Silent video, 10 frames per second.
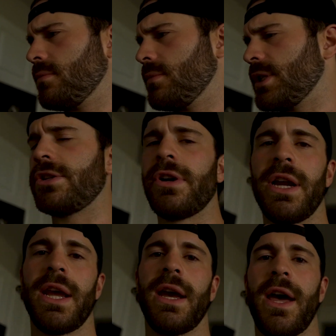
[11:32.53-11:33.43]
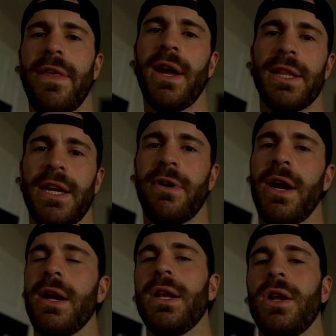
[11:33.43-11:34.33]
citrate, yeah, I think I got that
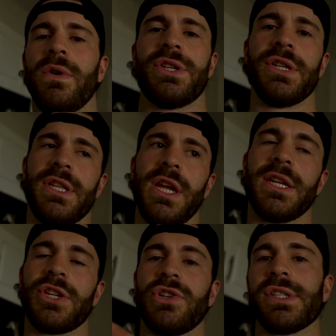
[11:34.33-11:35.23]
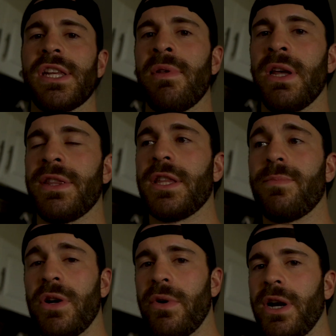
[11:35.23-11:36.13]
right, which is the additional stimulant that the
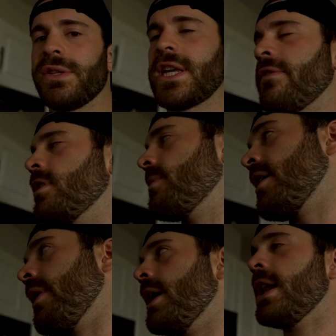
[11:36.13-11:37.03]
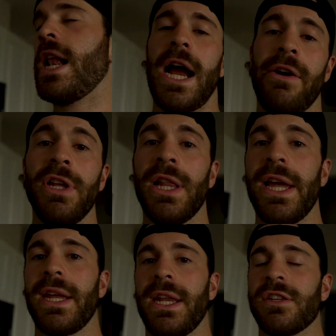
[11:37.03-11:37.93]
pre-workouts have in them. Anyway, I really
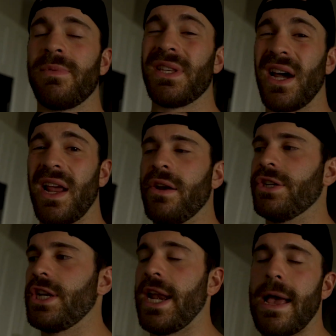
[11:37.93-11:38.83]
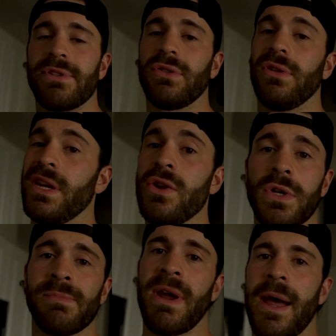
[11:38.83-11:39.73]
like it. It gives me a ton of energy and absolutely
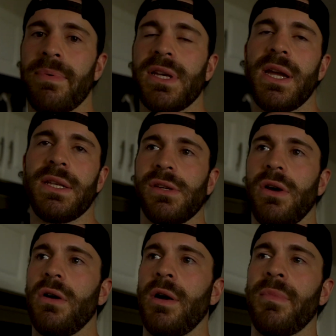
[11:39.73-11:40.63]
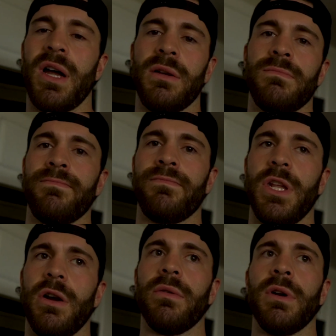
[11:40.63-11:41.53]
nukes my appetite, so I'm not,
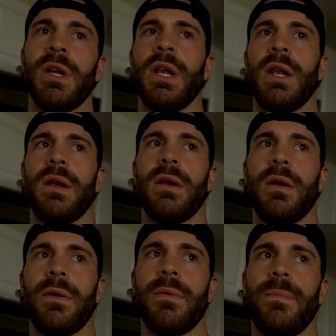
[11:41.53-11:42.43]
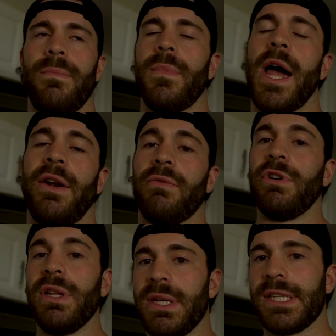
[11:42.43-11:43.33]
you know, I don't
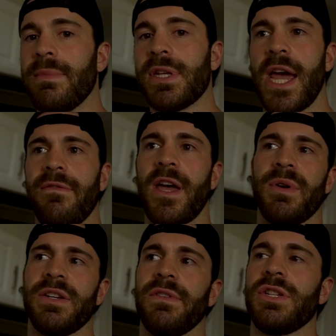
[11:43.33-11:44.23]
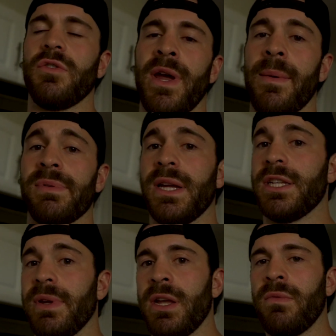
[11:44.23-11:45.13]
really seem to have that much of an issue with my appetite
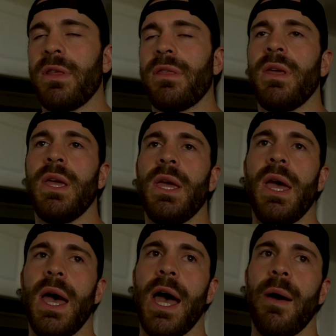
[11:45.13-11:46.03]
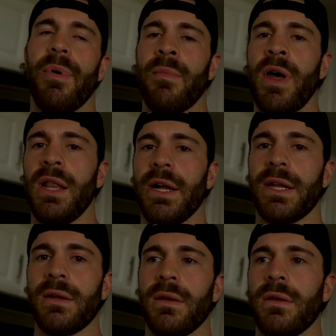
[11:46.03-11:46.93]
to begin with, but I'm not like